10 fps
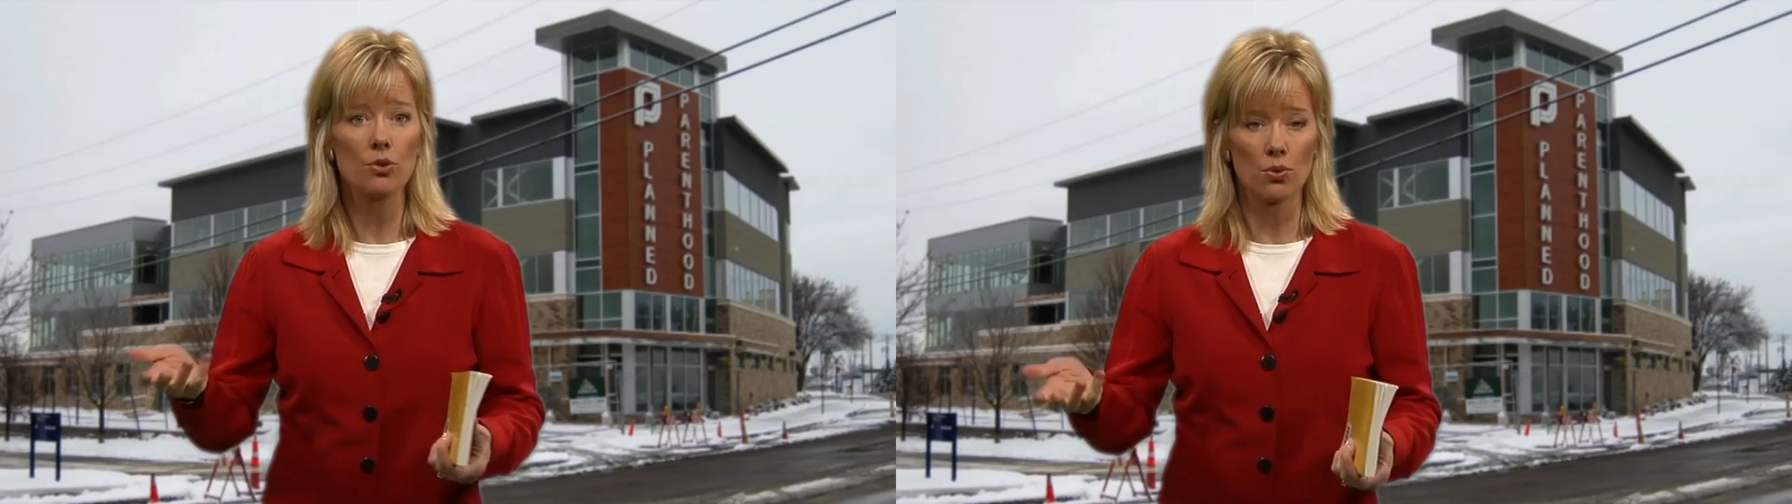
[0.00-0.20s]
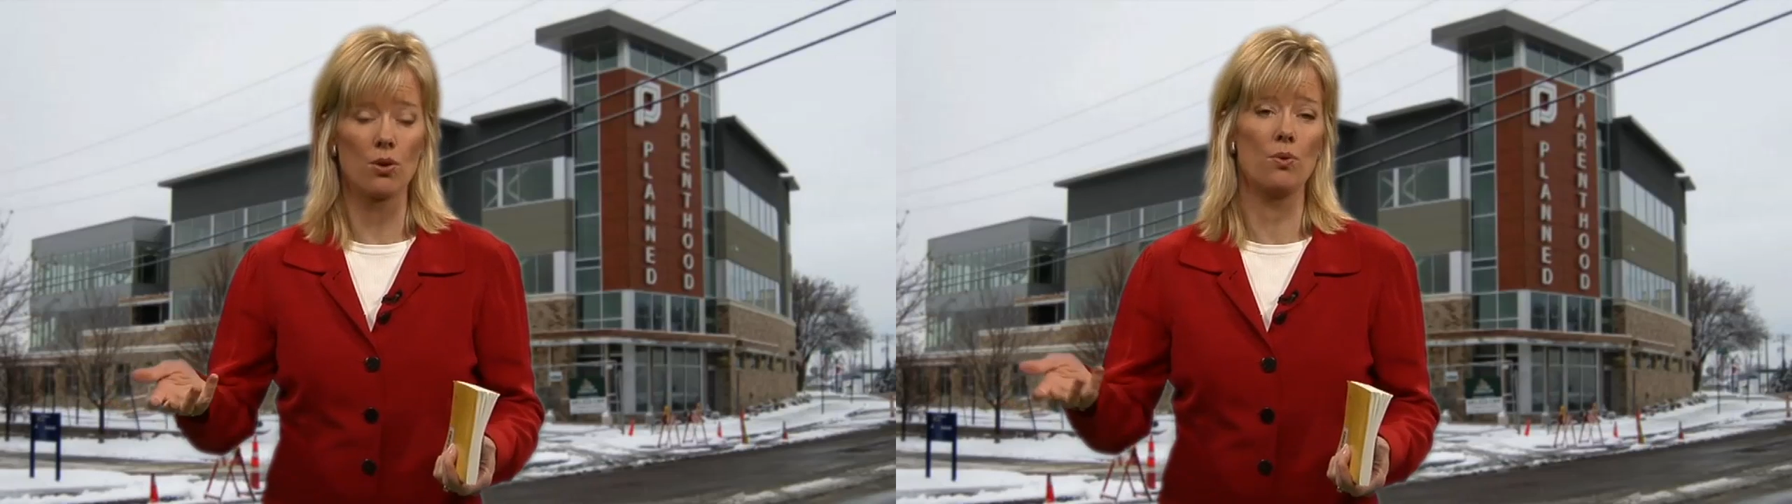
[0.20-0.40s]

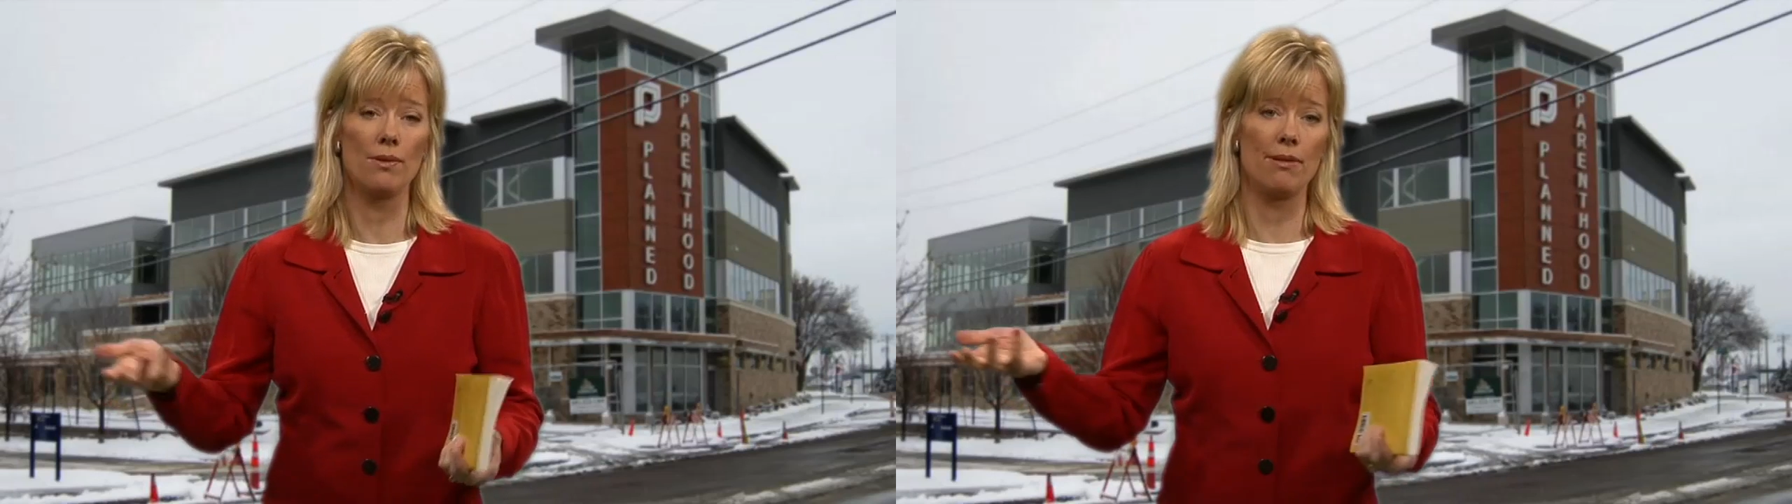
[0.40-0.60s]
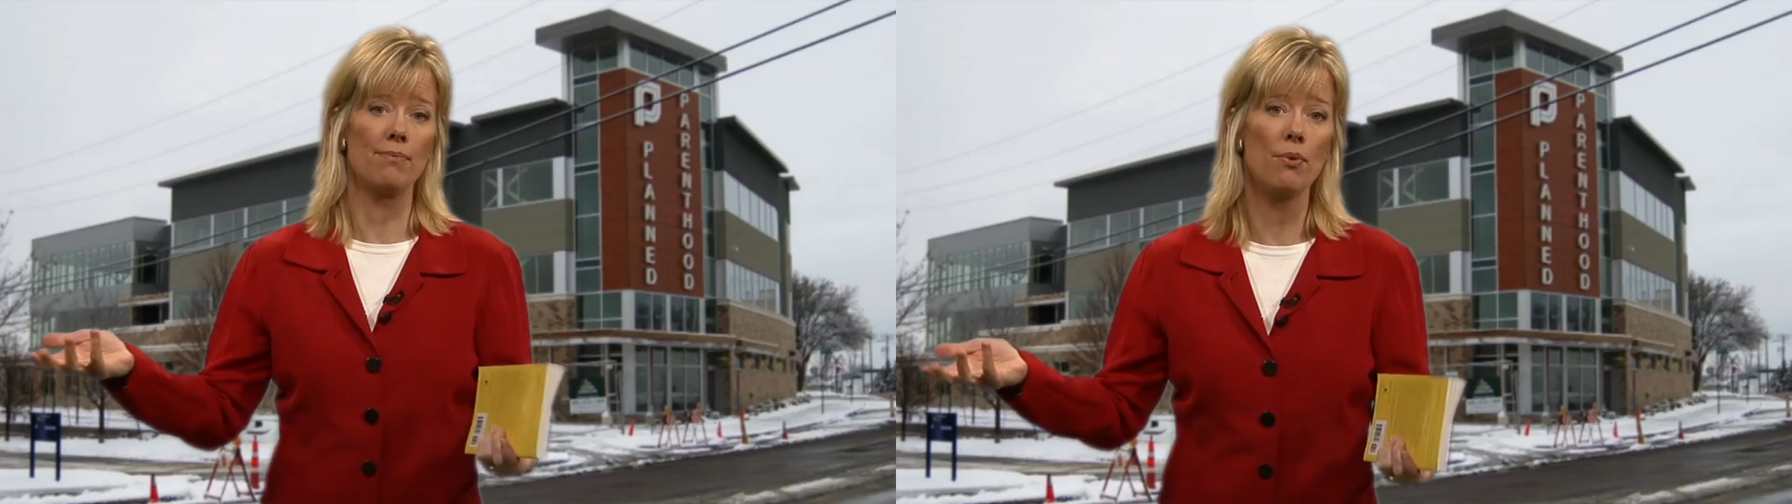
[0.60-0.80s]
grow
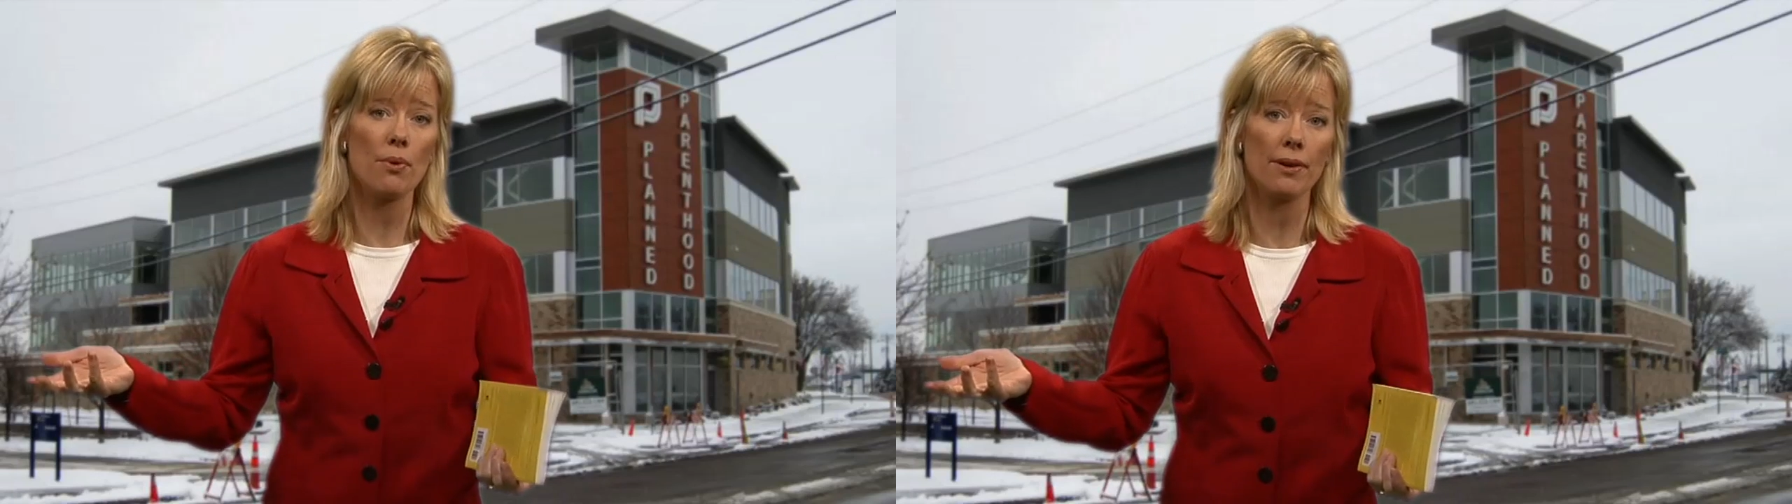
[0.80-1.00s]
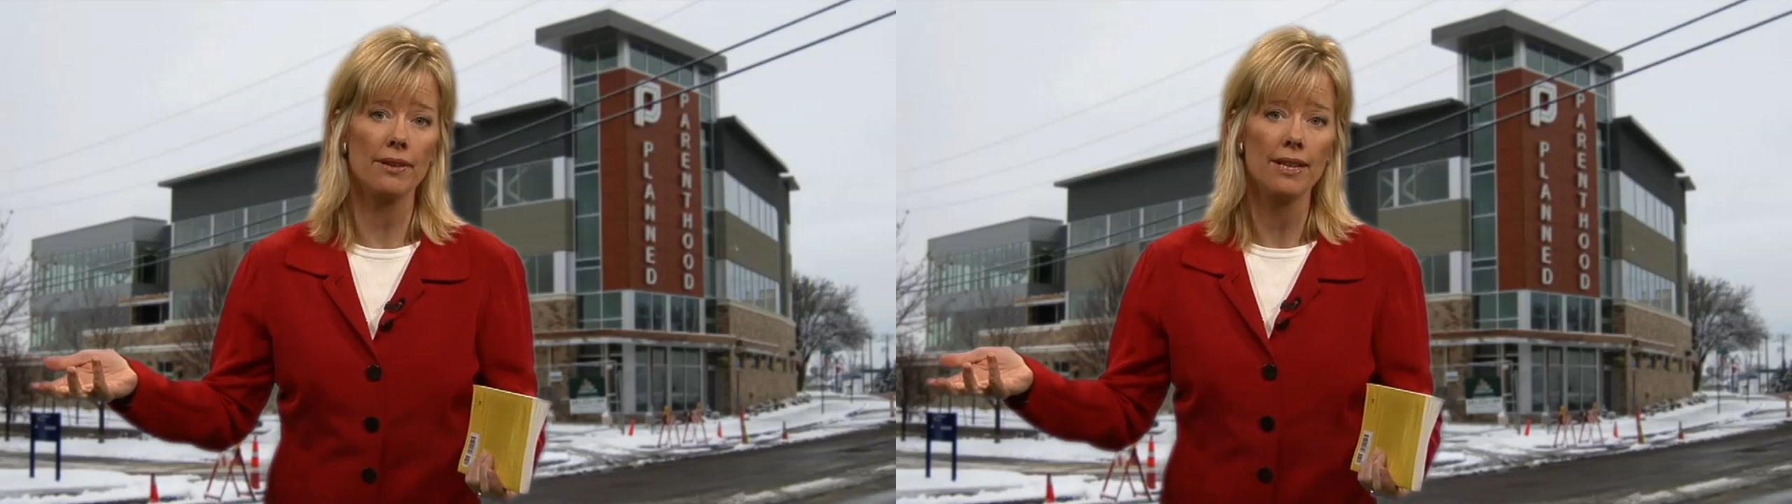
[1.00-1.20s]
and be
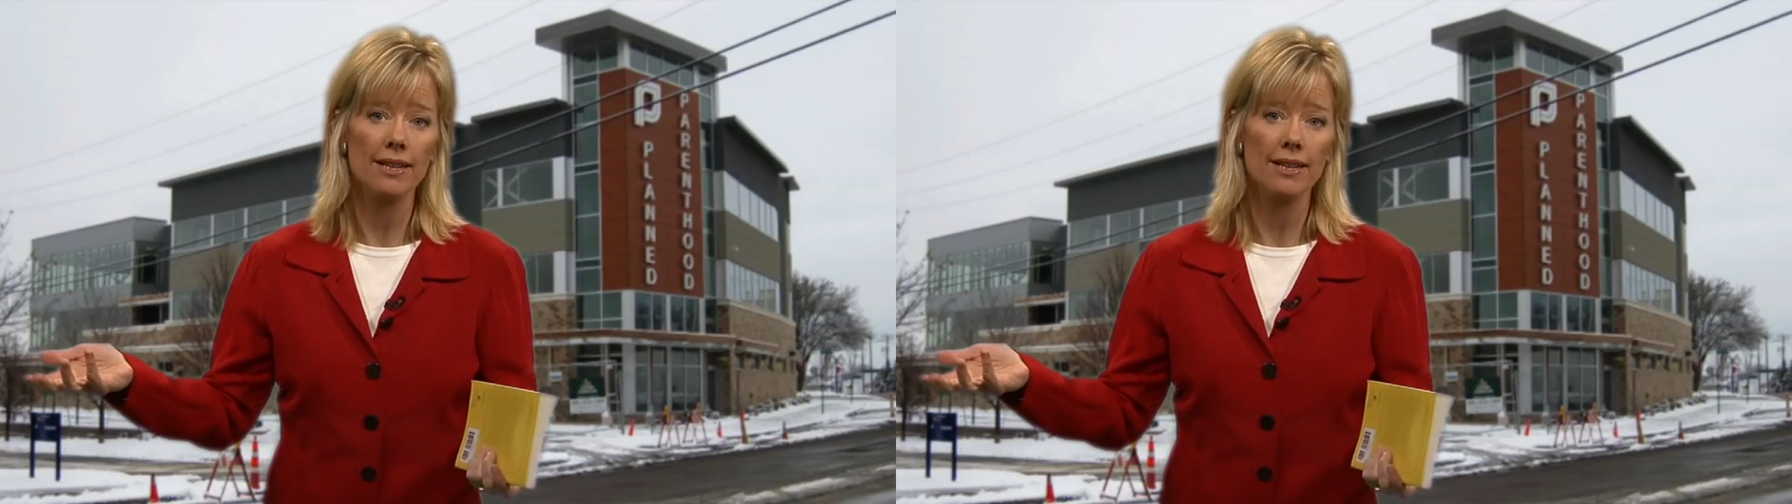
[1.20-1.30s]
born.